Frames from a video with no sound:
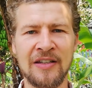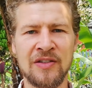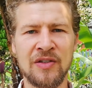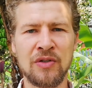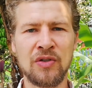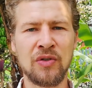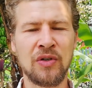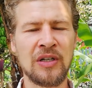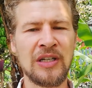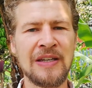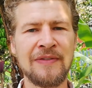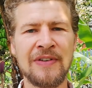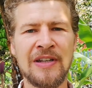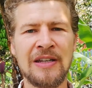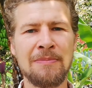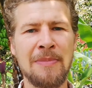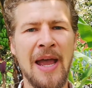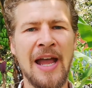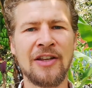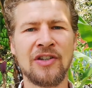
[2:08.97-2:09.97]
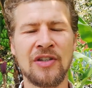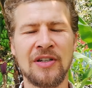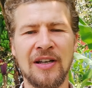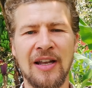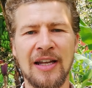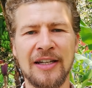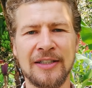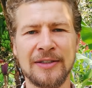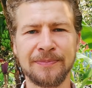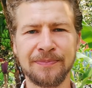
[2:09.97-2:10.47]
So you can even imagine,
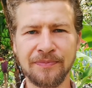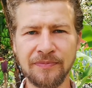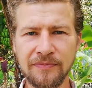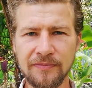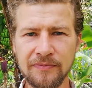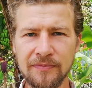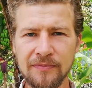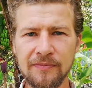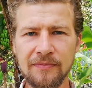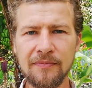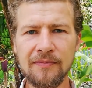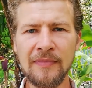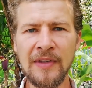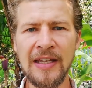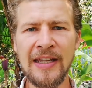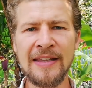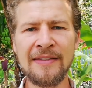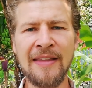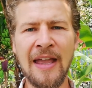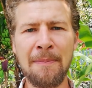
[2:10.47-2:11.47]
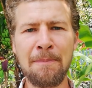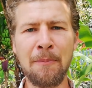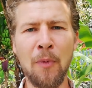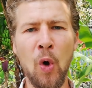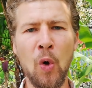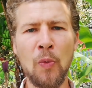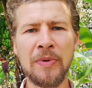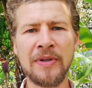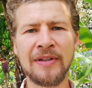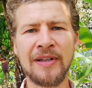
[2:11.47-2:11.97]
like, in that
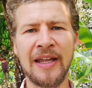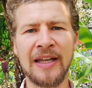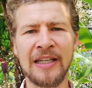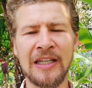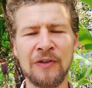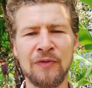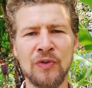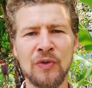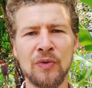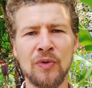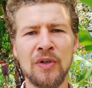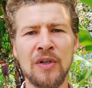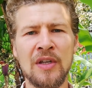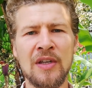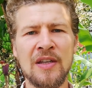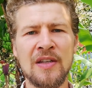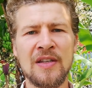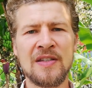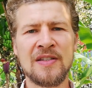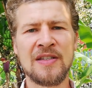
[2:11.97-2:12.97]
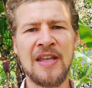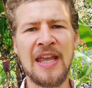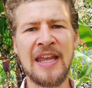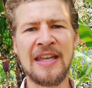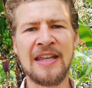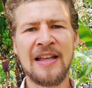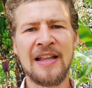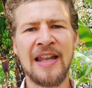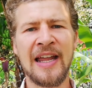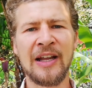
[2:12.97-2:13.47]
moment, like if you
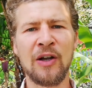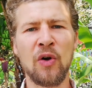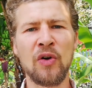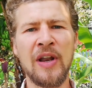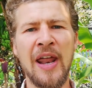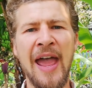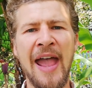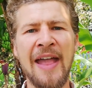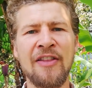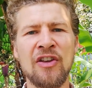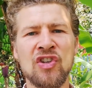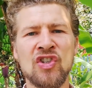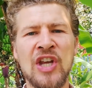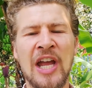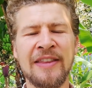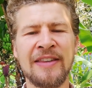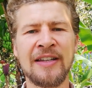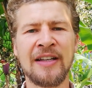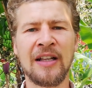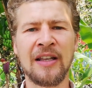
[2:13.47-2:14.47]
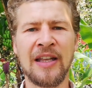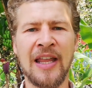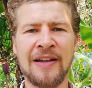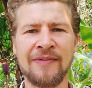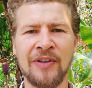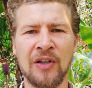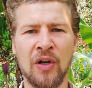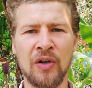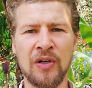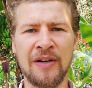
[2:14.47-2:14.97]
say, like on an energetical
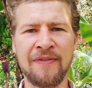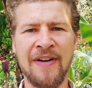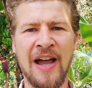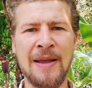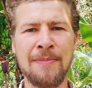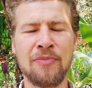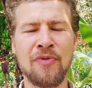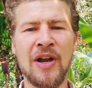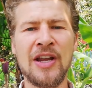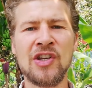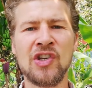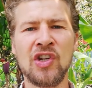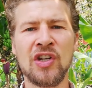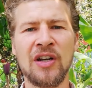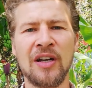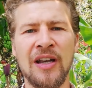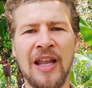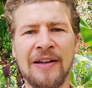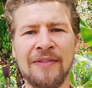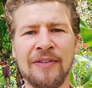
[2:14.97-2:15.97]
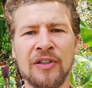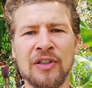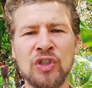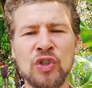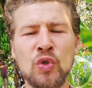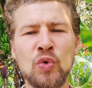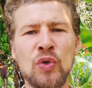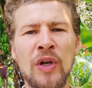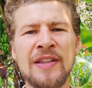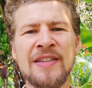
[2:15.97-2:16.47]
level, on a vibrational level,
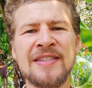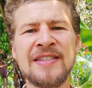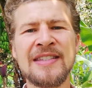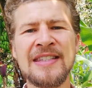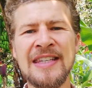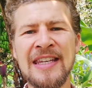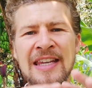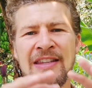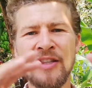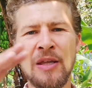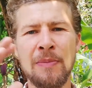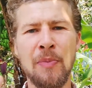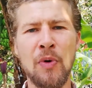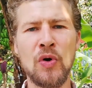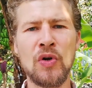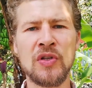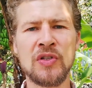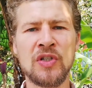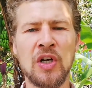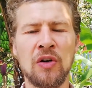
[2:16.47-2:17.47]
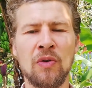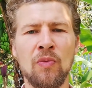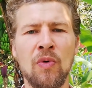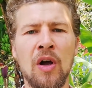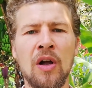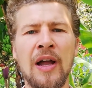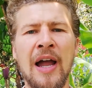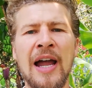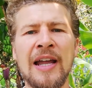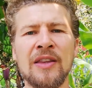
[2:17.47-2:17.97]
you can see in the birth chart
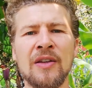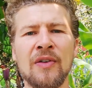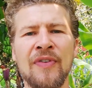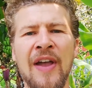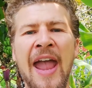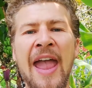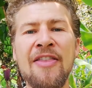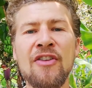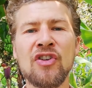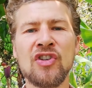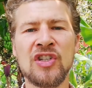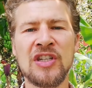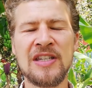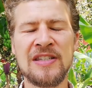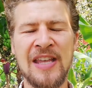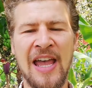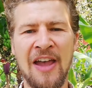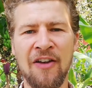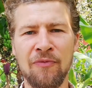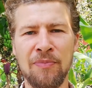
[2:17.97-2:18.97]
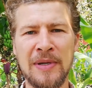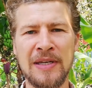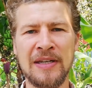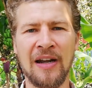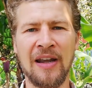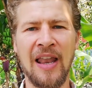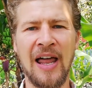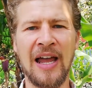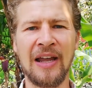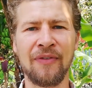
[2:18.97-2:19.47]
what kind of energies have been
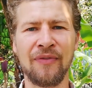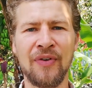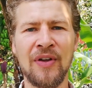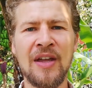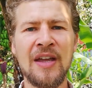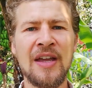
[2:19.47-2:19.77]
alive.